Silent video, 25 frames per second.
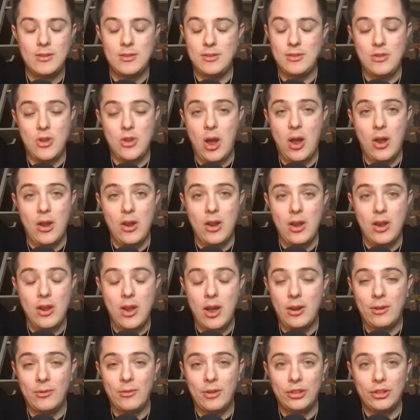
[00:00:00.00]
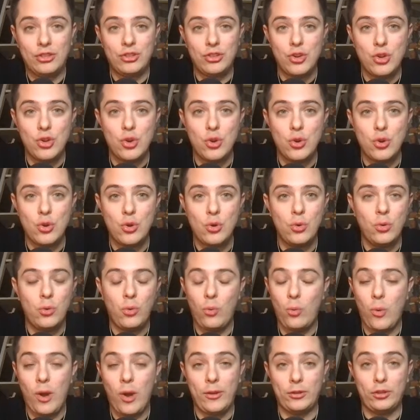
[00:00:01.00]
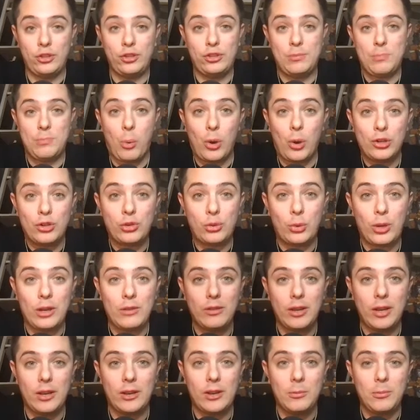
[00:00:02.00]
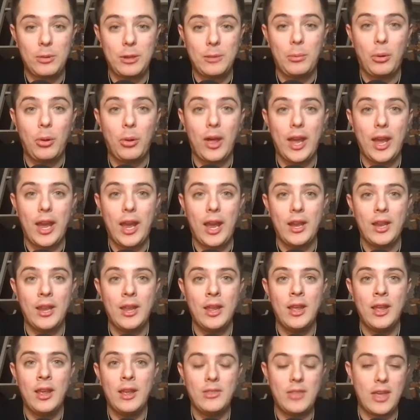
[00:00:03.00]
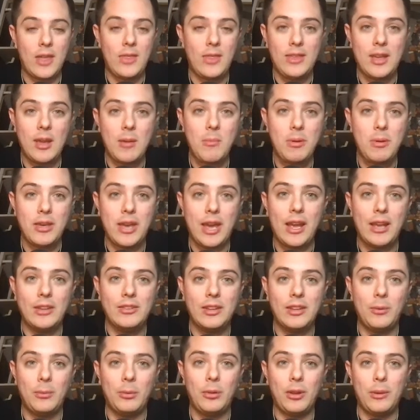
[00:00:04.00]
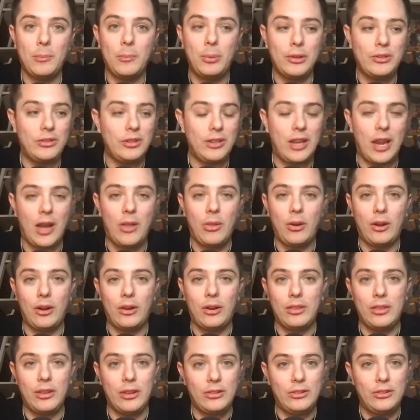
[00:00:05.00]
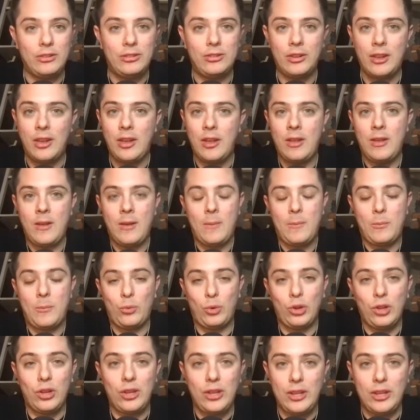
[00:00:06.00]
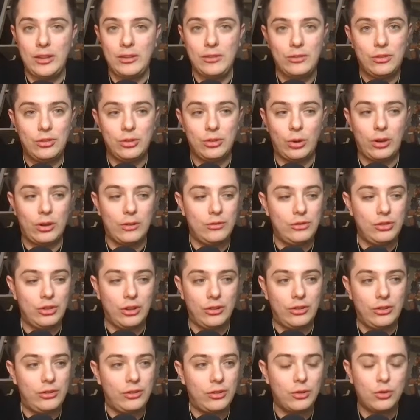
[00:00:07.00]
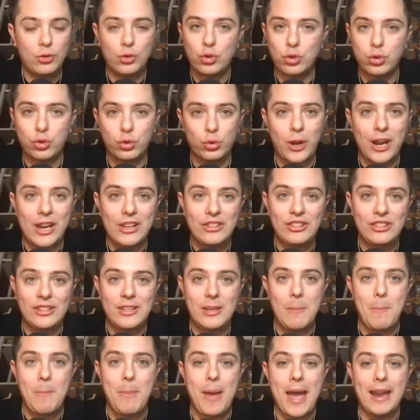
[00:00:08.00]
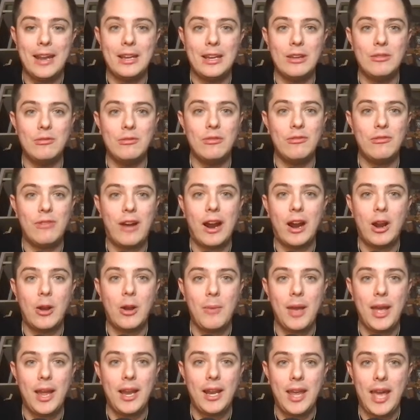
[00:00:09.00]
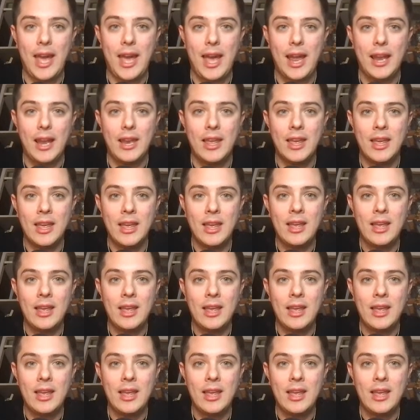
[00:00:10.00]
none of us knew whether sports were even going to be played. Then the NBA is able to put together this really sort of just crazy competitive environment. And